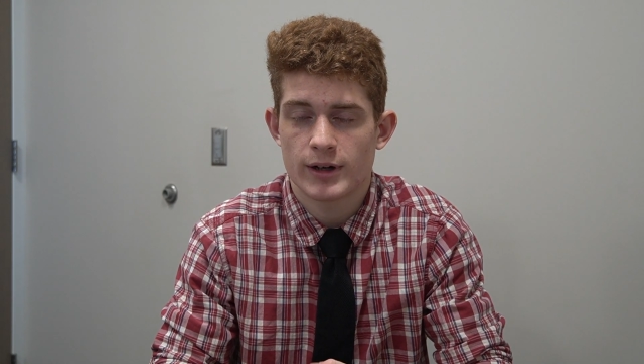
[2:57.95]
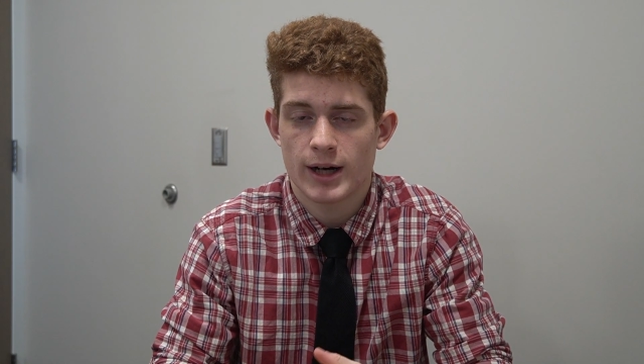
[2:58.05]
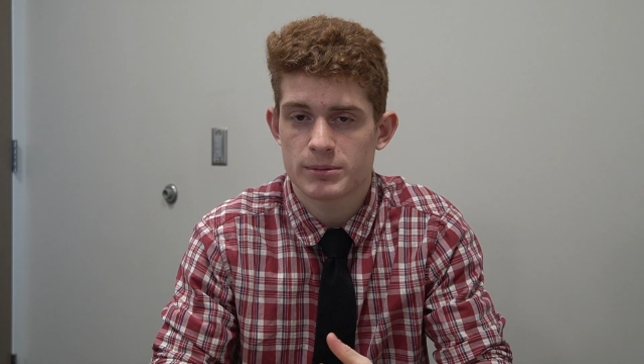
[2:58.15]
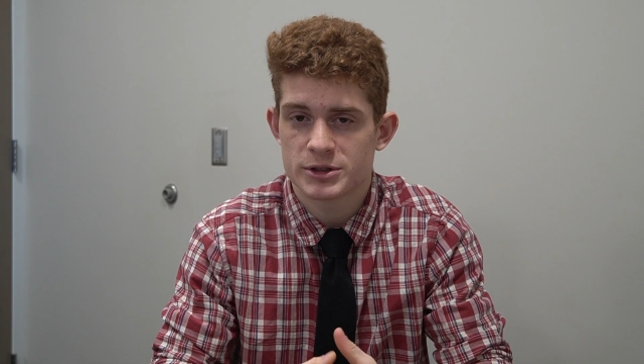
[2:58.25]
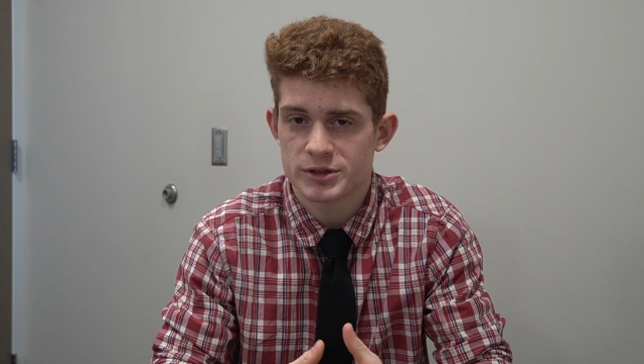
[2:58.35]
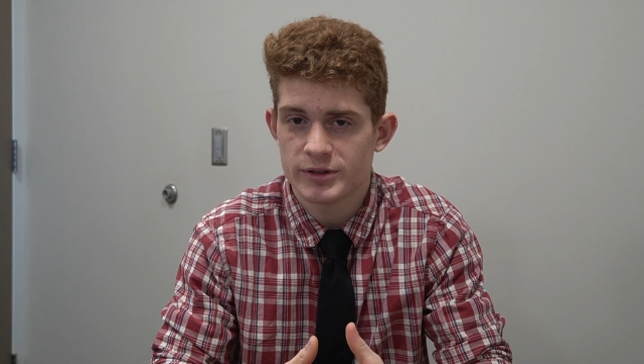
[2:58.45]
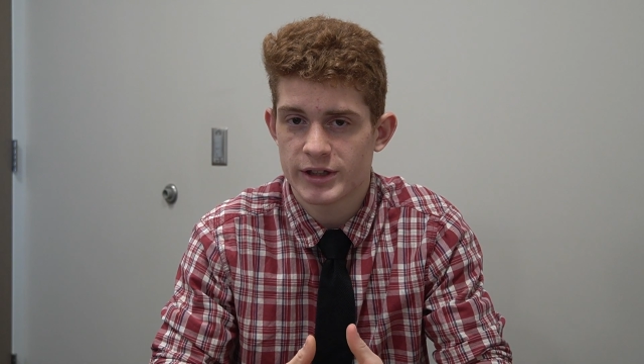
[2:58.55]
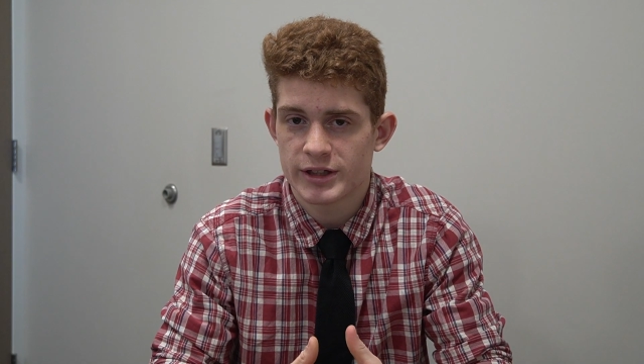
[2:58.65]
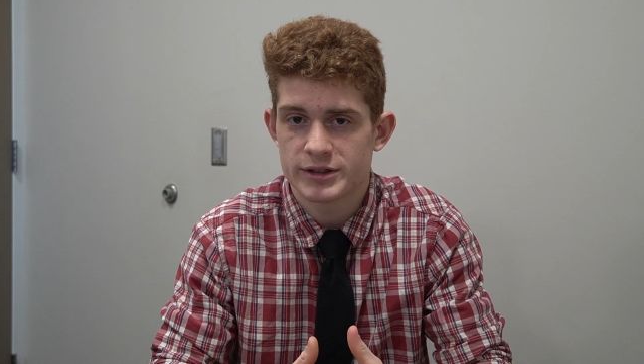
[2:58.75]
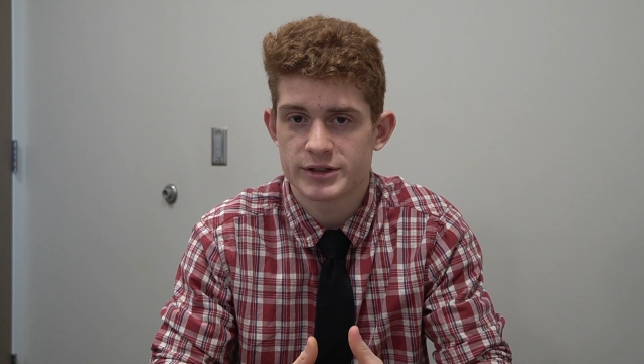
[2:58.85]

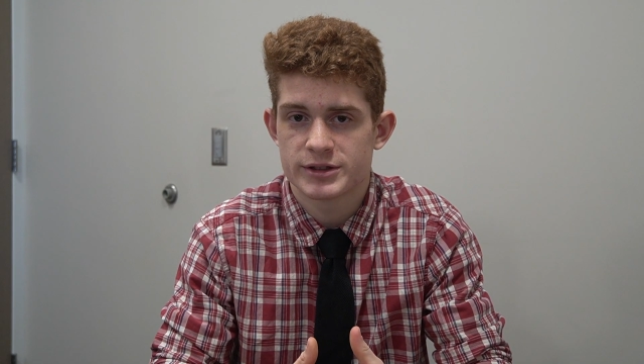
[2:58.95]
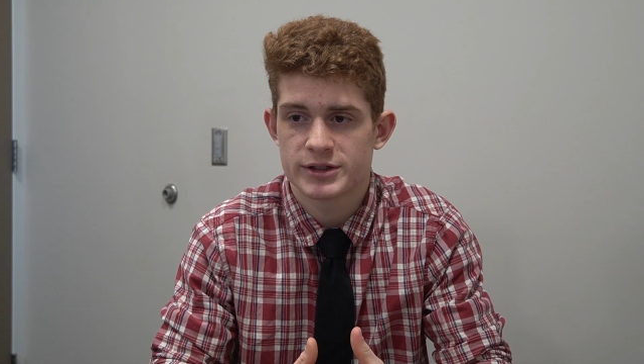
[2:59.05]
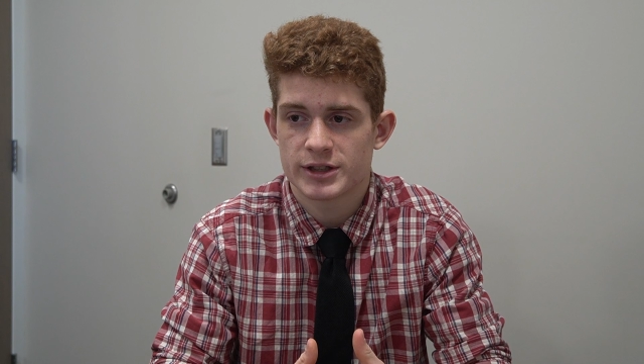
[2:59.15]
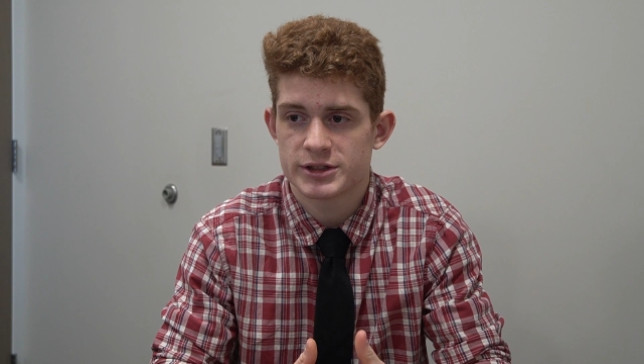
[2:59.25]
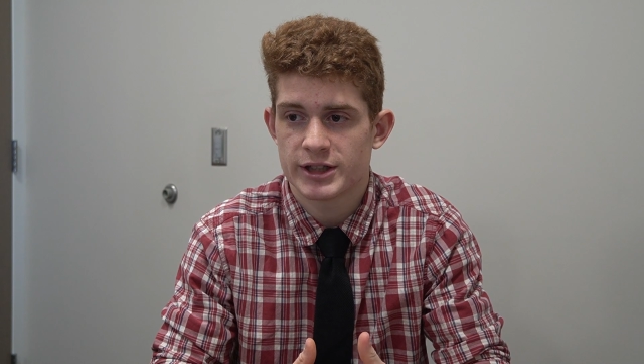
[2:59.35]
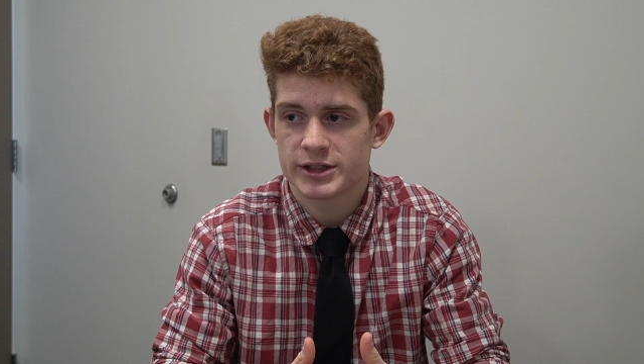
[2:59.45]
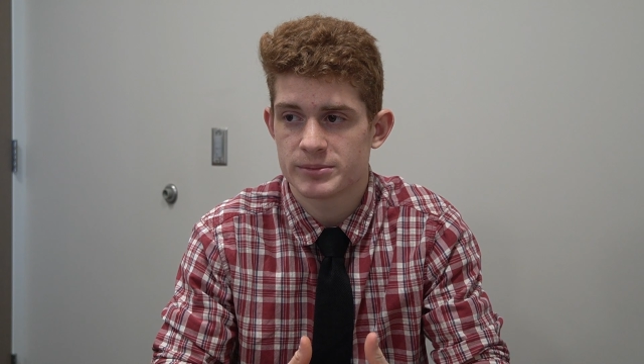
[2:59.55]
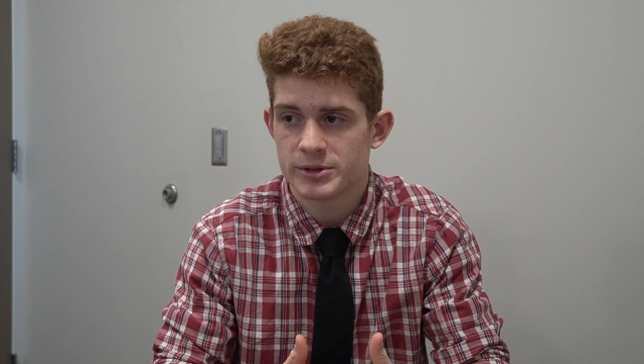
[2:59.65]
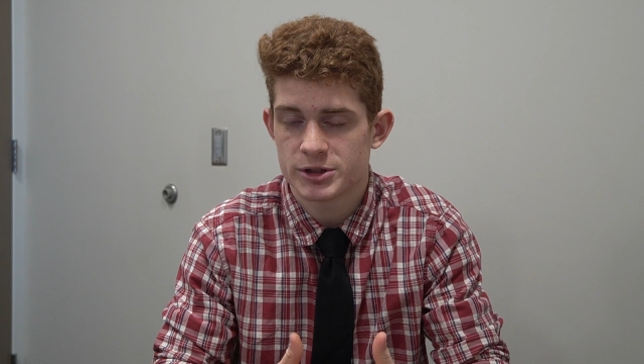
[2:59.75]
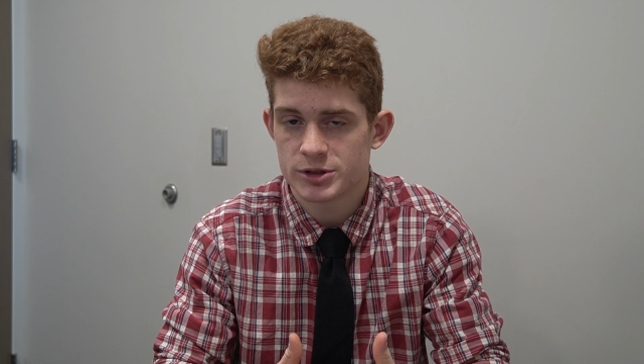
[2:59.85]
opportunities such as
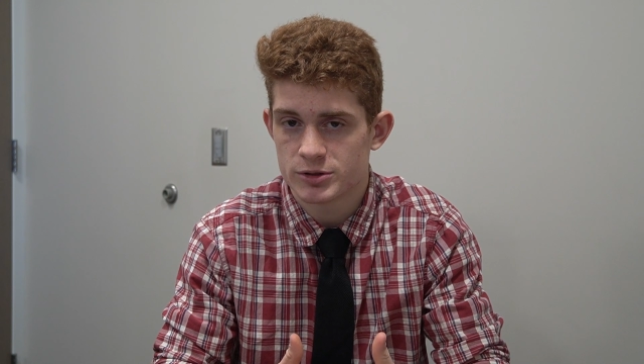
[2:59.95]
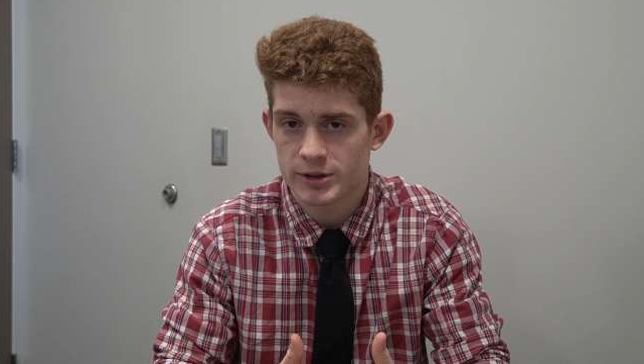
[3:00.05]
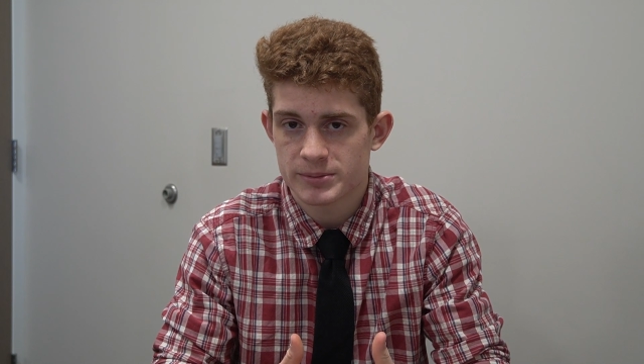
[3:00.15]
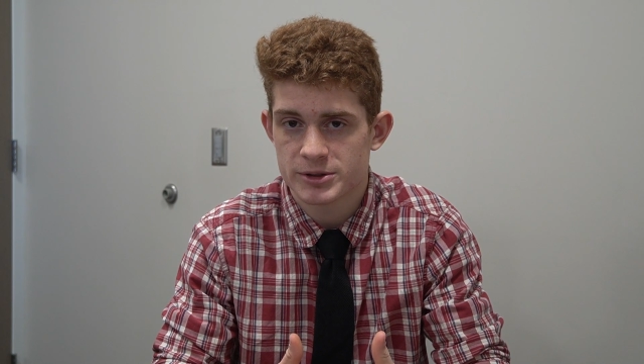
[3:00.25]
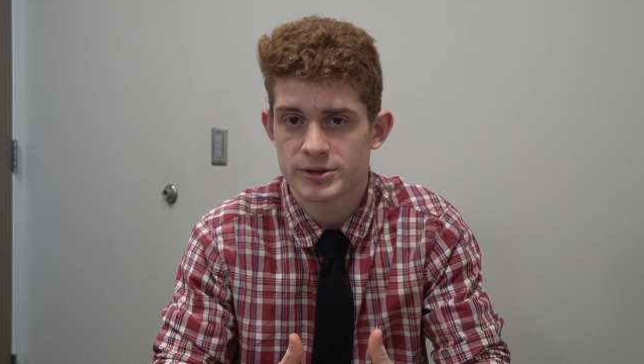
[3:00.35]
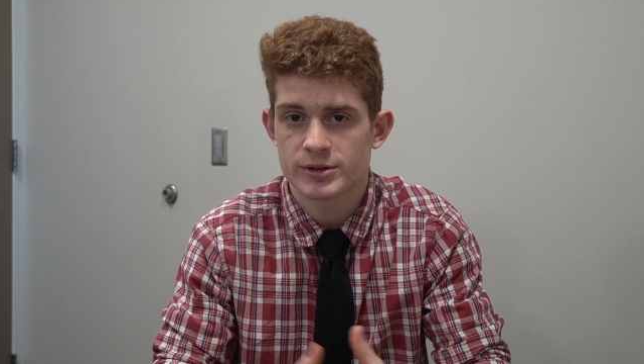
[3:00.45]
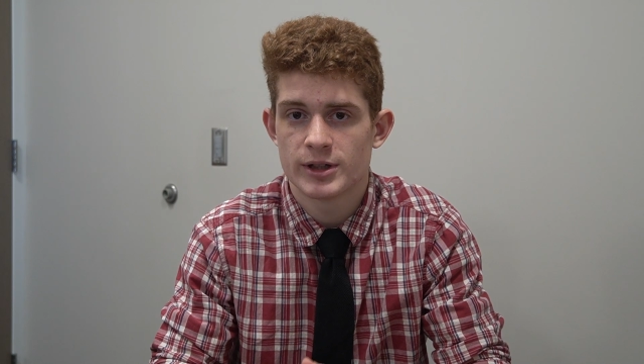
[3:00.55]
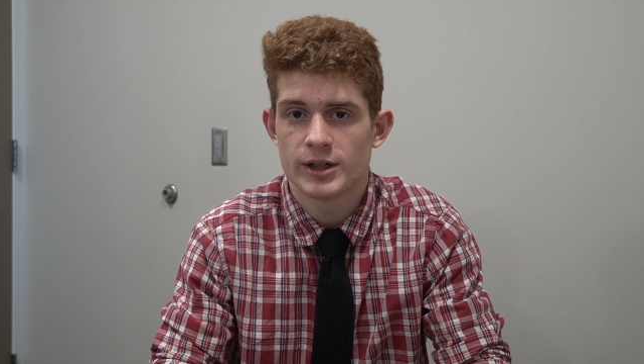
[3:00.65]
mission trips